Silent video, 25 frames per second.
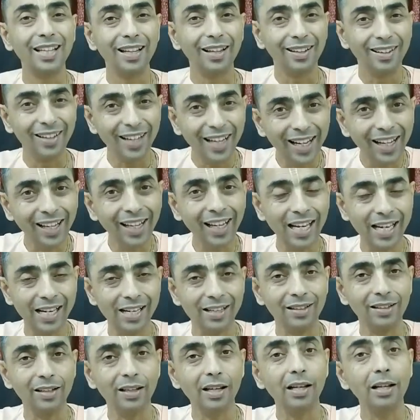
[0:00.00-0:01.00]

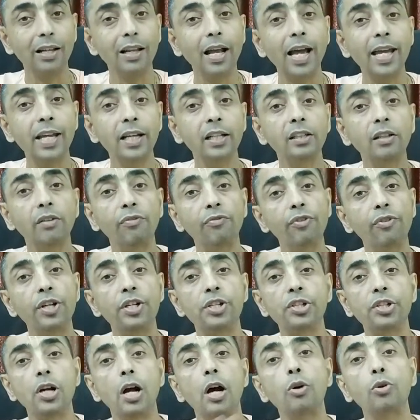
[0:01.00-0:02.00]
wriggling like the
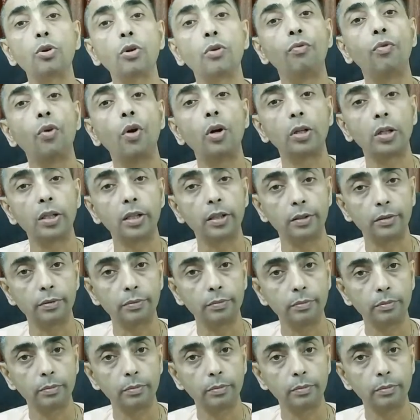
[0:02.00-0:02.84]
fish out of water.